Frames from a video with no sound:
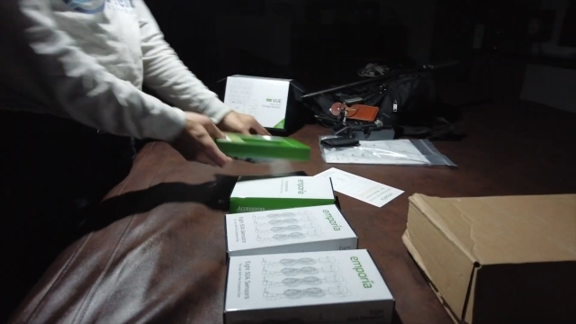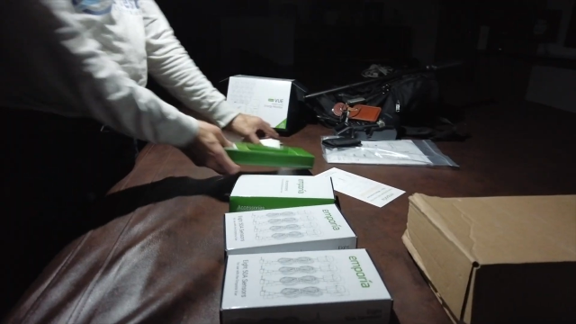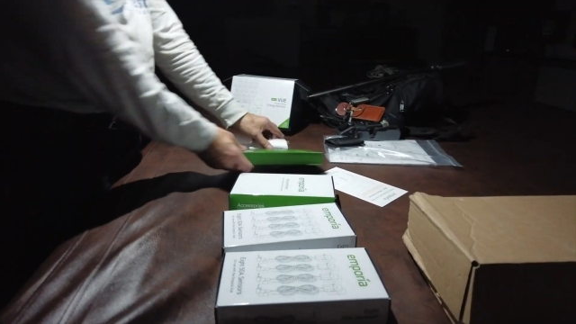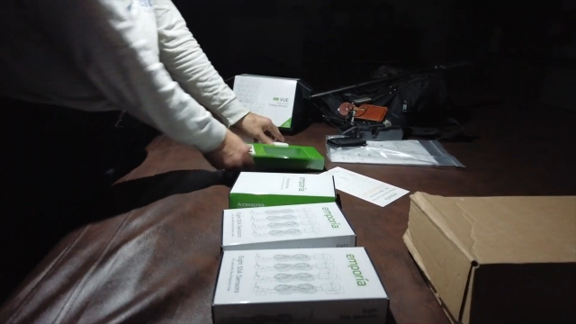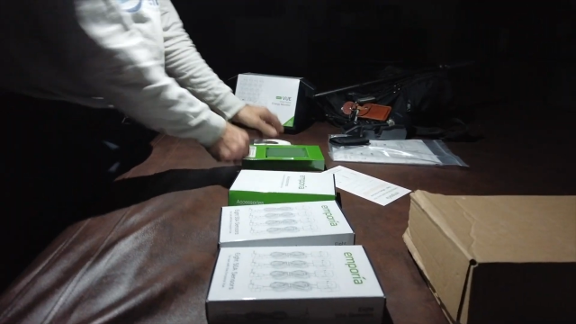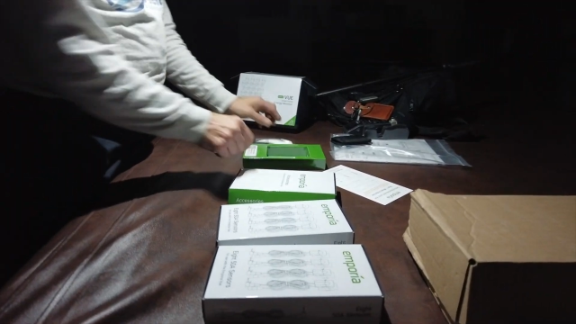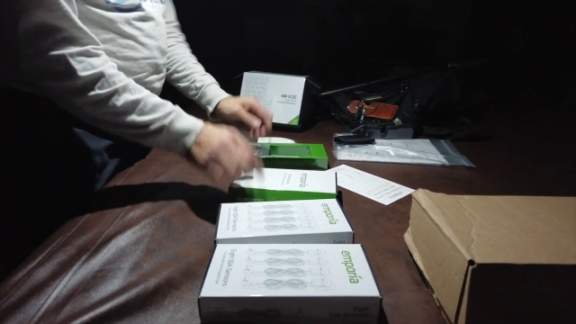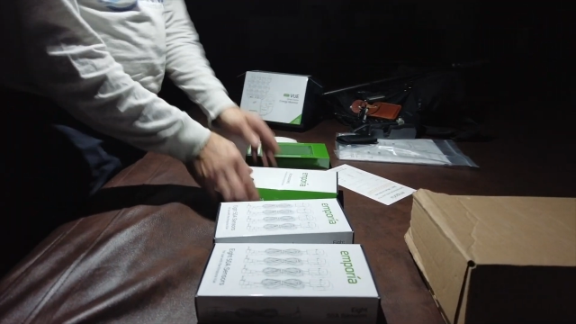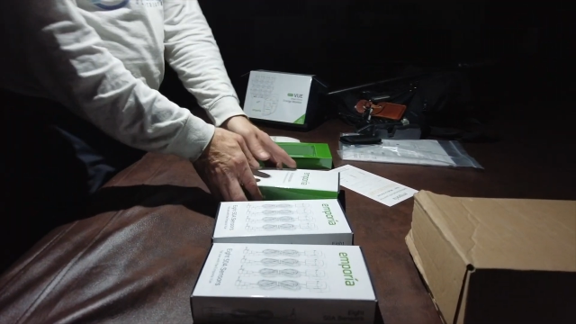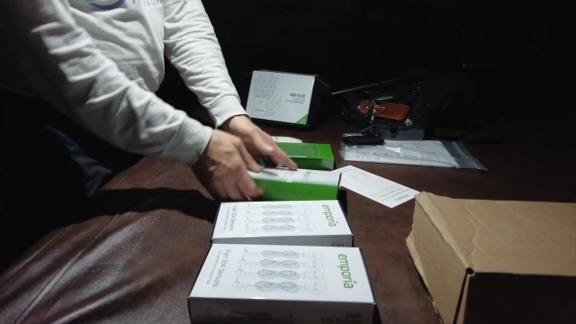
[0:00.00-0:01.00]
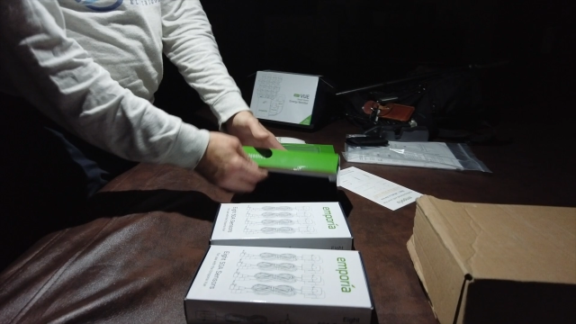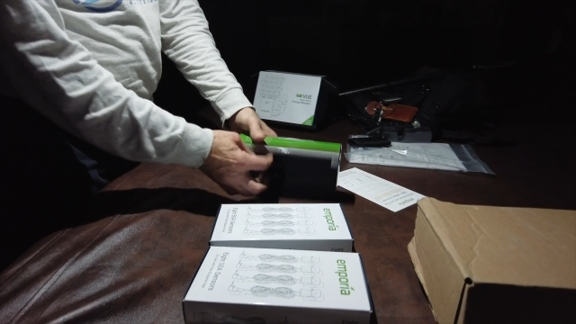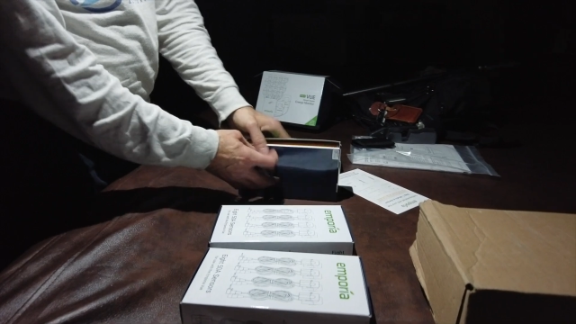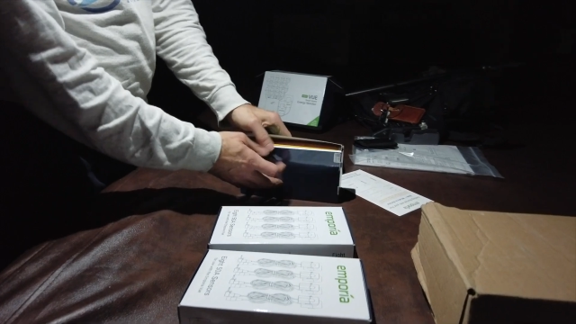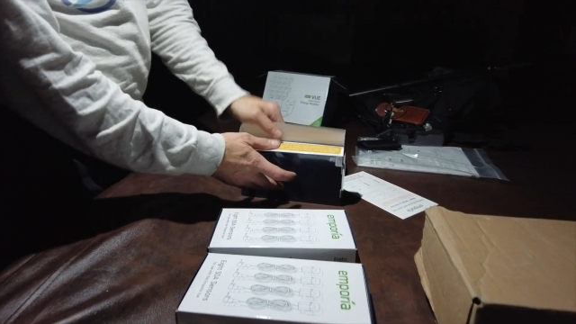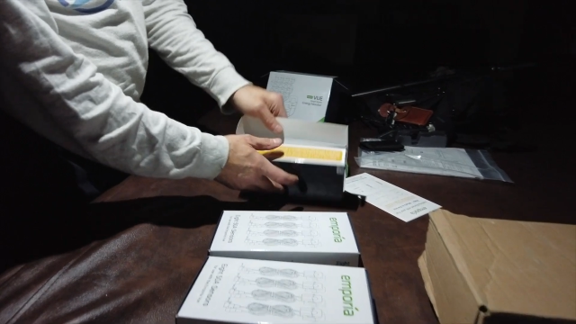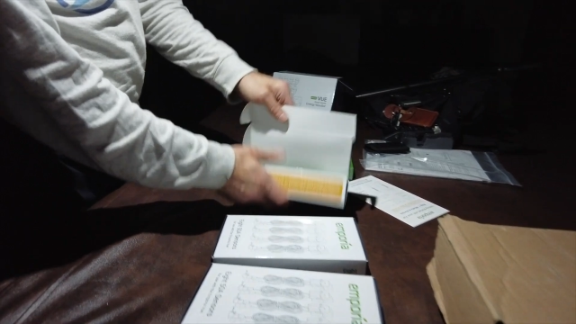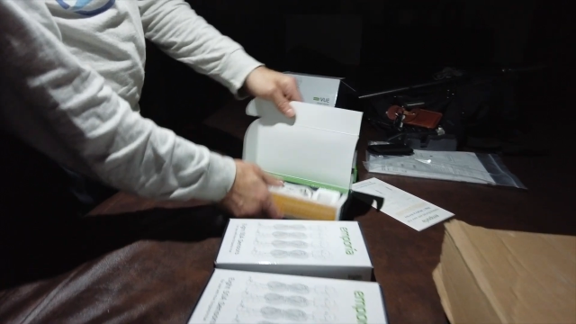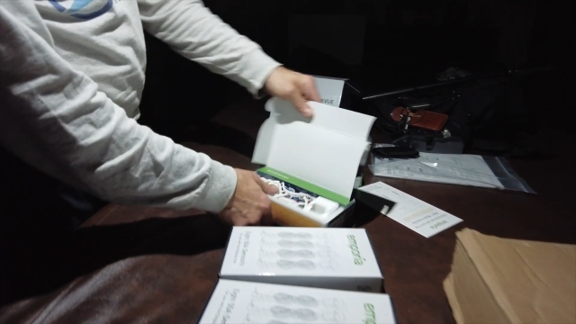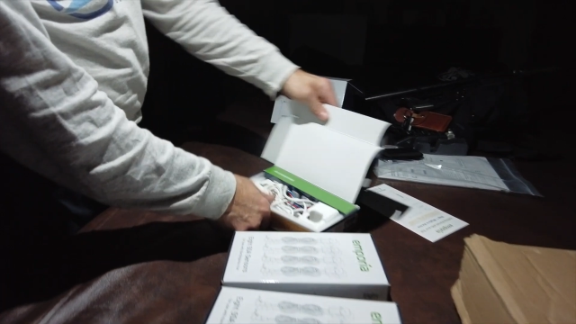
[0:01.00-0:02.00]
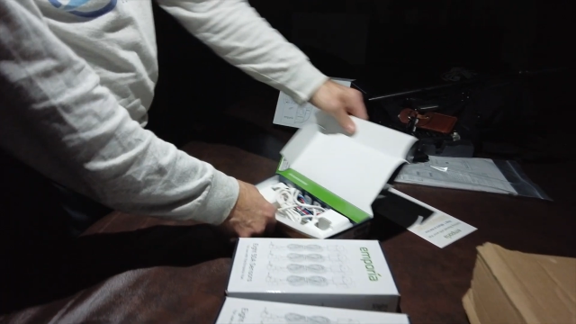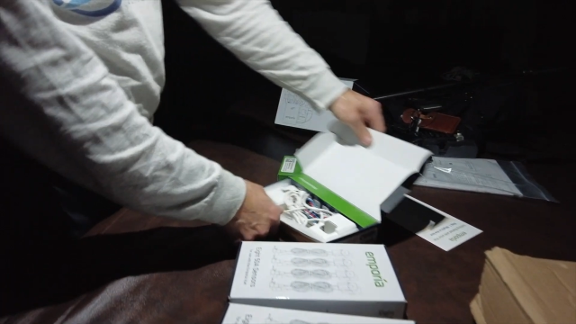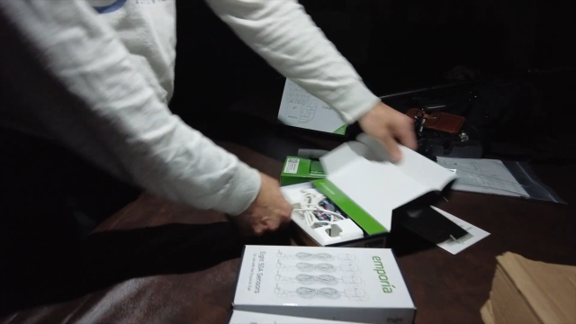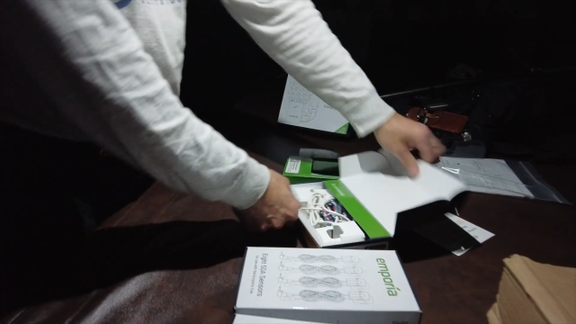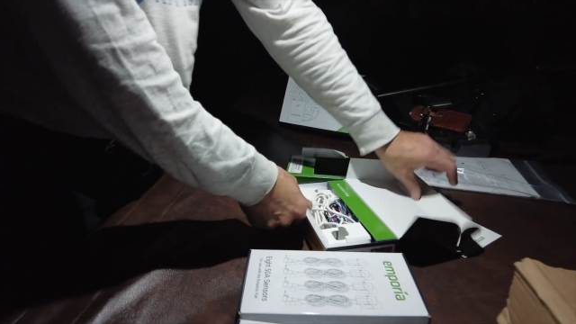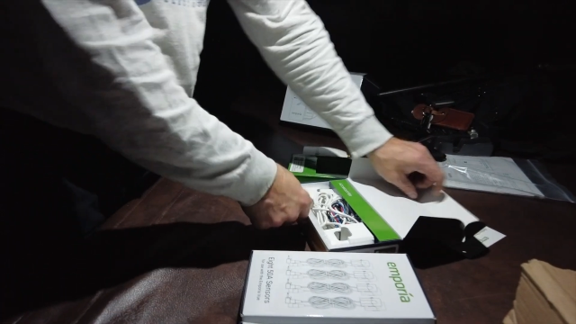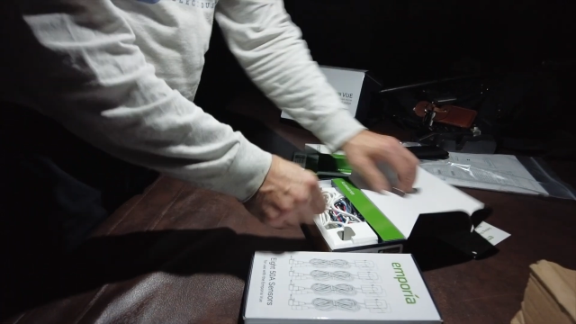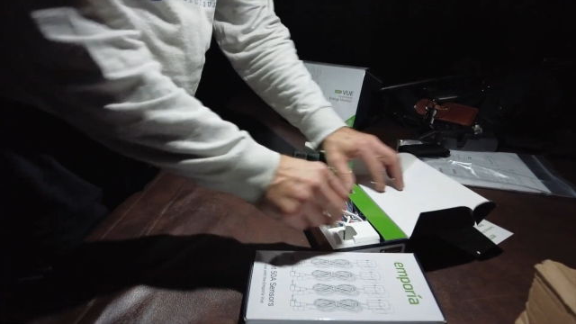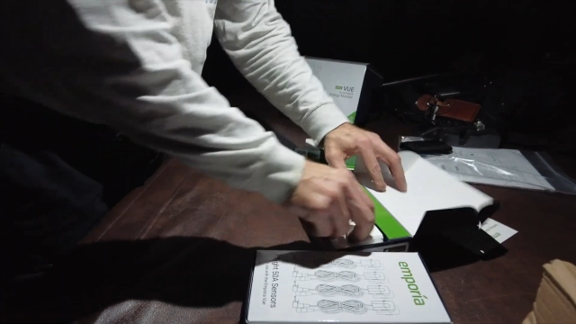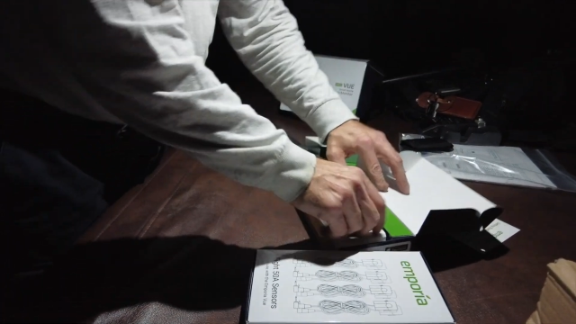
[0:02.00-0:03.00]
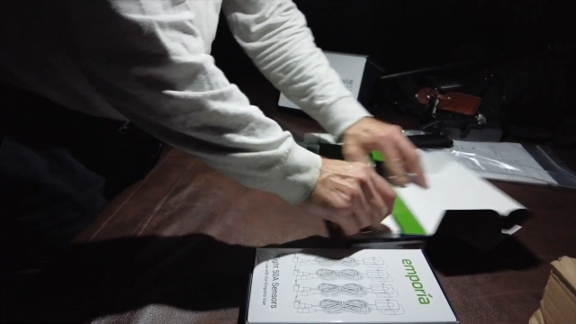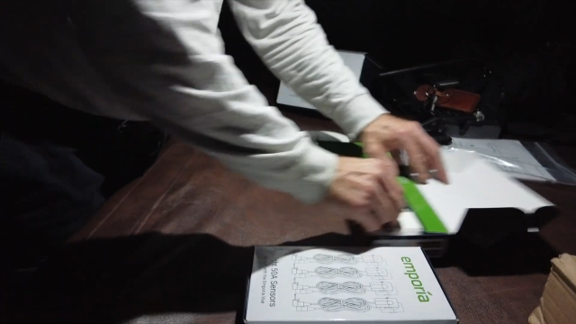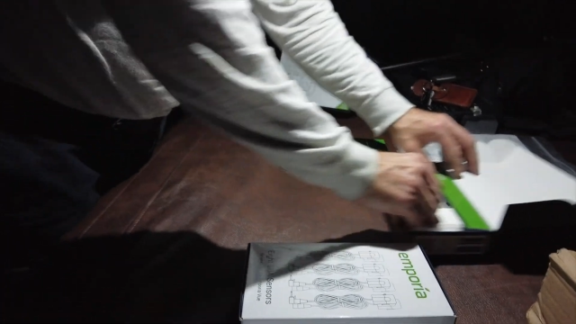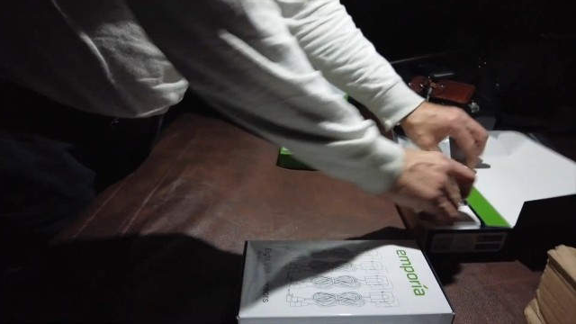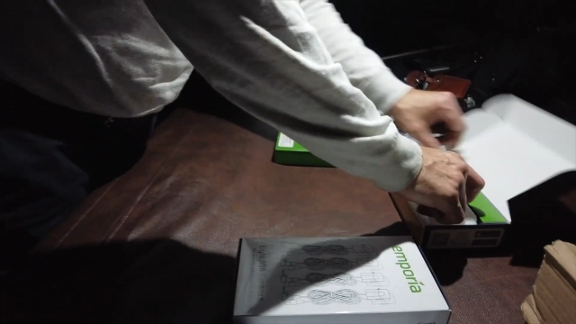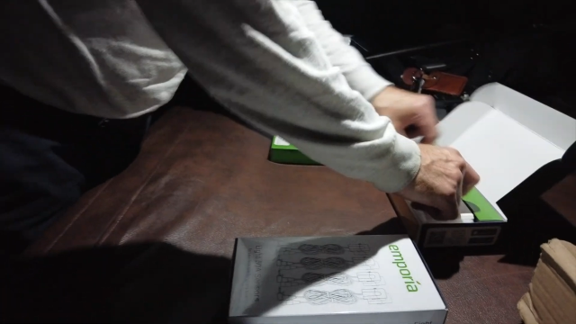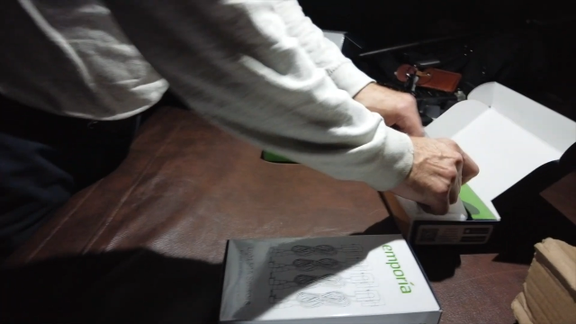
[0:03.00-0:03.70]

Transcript: No face is visible, so there are no lips to read.